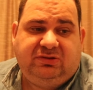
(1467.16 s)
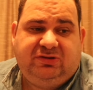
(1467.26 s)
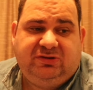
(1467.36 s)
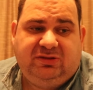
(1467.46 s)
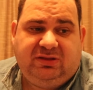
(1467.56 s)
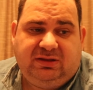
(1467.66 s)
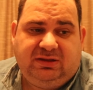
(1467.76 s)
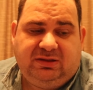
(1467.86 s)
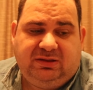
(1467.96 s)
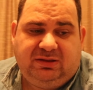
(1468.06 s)
To
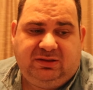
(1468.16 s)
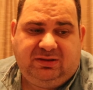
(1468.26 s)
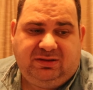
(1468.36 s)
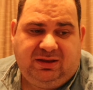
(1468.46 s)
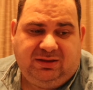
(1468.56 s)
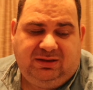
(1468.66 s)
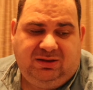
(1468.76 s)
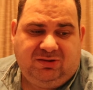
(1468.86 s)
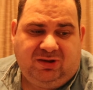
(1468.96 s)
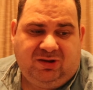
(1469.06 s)
the,
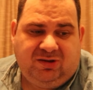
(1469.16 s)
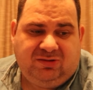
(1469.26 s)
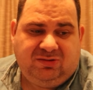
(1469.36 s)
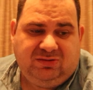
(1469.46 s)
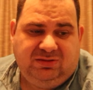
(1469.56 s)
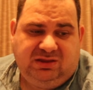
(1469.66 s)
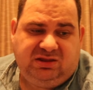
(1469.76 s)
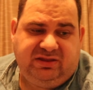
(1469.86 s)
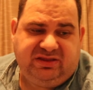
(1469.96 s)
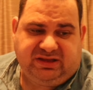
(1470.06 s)
you know,
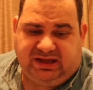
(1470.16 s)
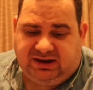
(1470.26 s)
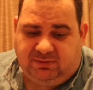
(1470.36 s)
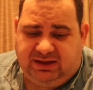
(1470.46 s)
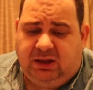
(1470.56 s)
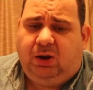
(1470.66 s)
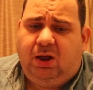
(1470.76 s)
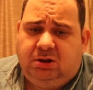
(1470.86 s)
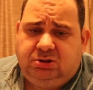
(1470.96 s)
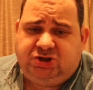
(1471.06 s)
this is going to be a
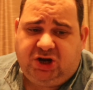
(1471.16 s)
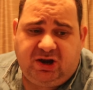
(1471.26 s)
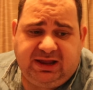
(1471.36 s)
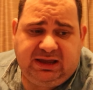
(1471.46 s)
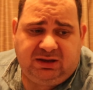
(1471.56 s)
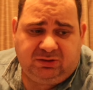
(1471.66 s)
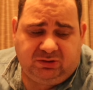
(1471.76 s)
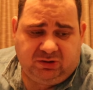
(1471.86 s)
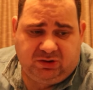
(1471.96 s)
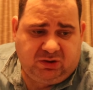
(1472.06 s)
long journey,
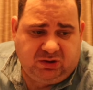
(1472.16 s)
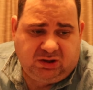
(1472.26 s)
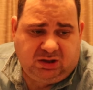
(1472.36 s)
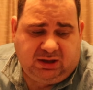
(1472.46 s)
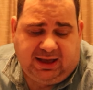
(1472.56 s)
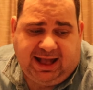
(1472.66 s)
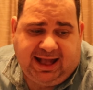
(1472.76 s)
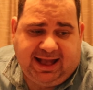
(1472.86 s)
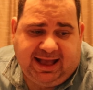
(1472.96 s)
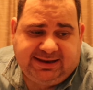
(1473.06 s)

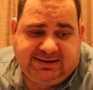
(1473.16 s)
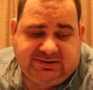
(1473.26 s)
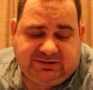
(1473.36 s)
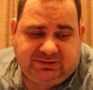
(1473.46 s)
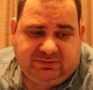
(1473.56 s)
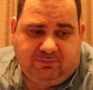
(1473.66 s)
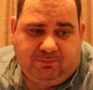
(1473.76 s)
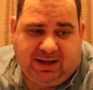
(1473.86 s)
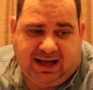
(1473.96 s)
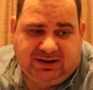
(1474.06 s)
and
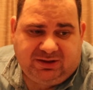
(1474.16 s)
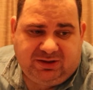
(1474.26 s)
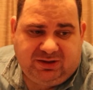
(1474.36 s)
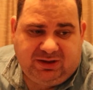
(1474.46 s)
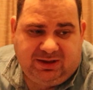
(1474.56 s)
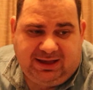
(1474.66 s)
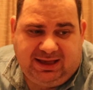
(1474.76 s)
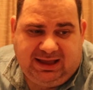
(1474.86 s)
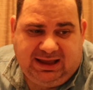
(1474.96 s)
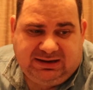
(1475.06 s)
but
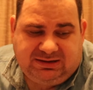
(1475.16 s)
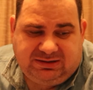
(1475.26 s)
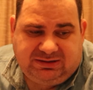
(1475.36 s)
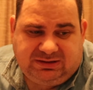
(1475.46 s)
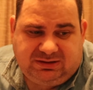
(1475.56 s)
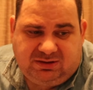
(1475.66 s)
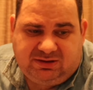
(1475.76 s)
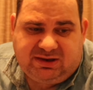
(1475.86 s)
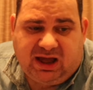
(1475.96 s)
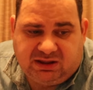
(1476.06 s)
it
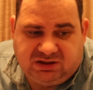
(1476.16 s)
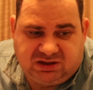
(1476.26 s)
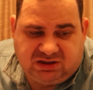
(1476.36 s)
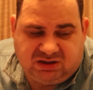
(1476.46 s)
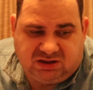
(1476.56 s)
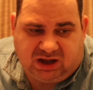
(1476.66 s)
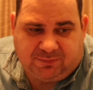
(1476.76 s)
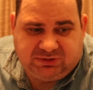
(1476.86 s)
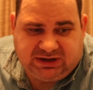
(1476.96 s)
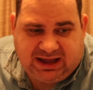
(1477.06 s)
does
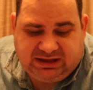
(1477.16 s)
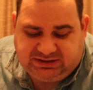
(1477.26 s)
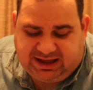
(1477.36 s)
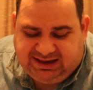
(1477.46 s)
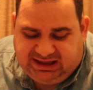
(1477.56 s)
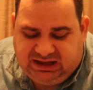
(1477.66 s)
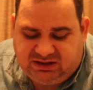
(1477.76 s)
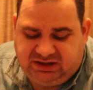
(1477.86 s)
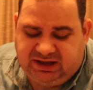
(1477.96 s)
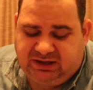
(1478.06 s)
some days get
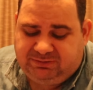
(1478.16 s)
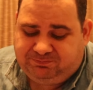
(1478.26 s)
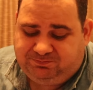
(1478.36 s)
easier.